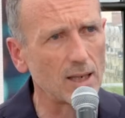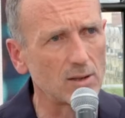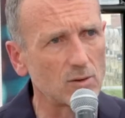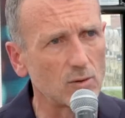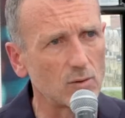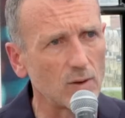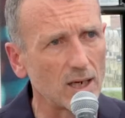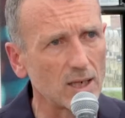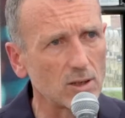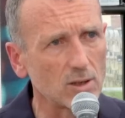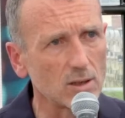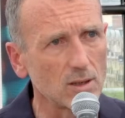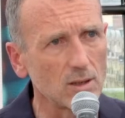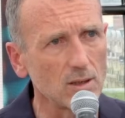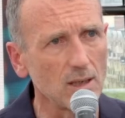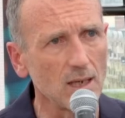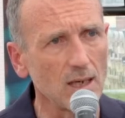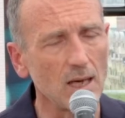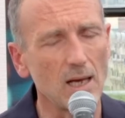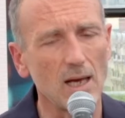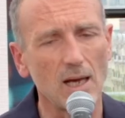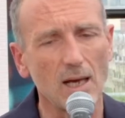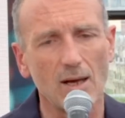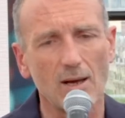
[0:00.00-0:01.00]
direction.
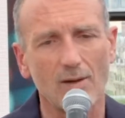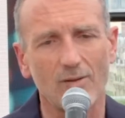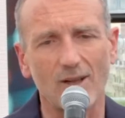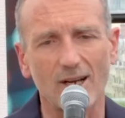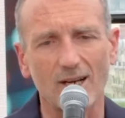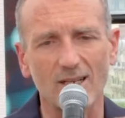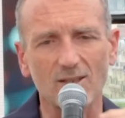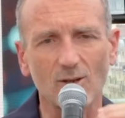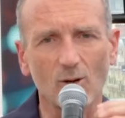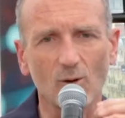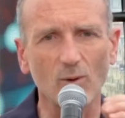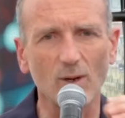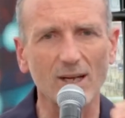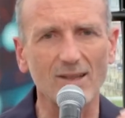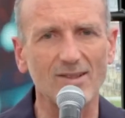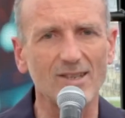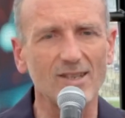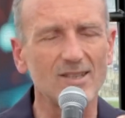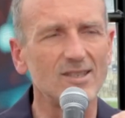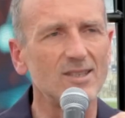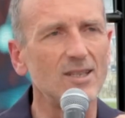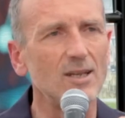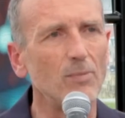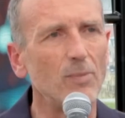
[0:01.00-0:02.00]
There is always
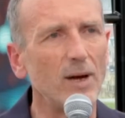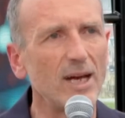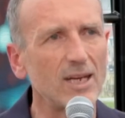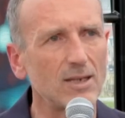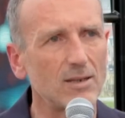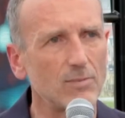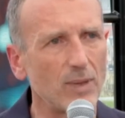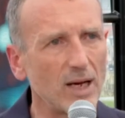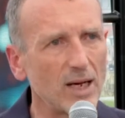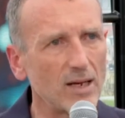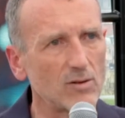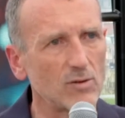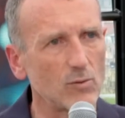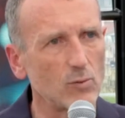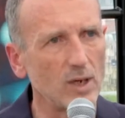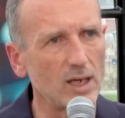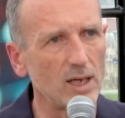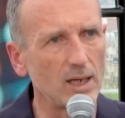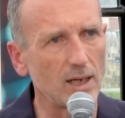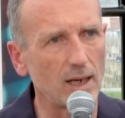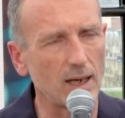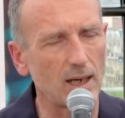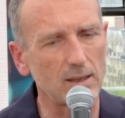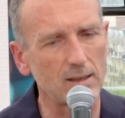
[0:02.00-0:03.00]
this debate, by the
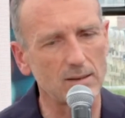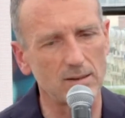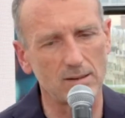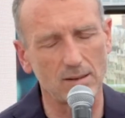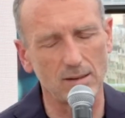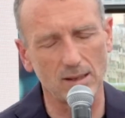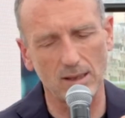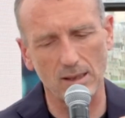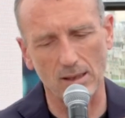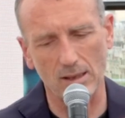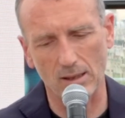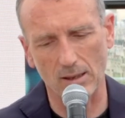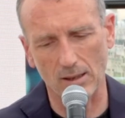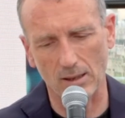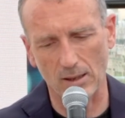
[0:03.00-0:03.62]
way, at the